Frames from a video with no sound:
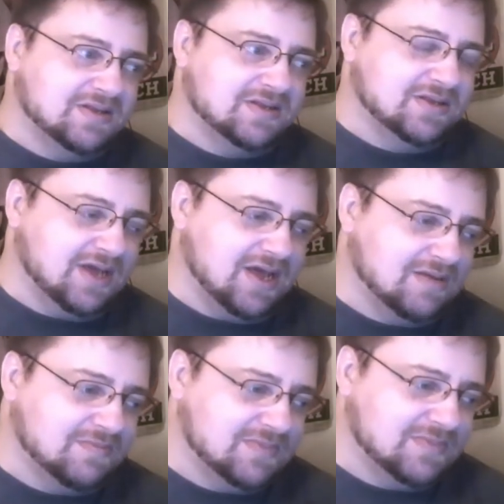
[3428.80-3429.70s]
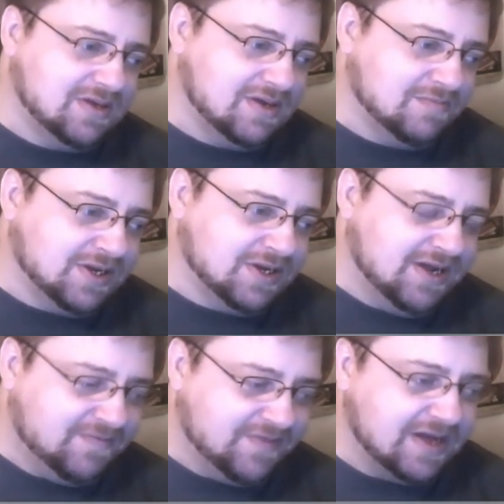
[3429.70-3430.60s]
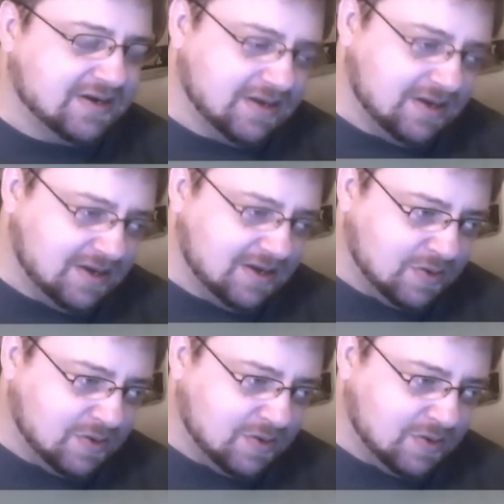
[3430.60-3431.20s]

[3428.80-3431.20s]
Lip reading: in the belief that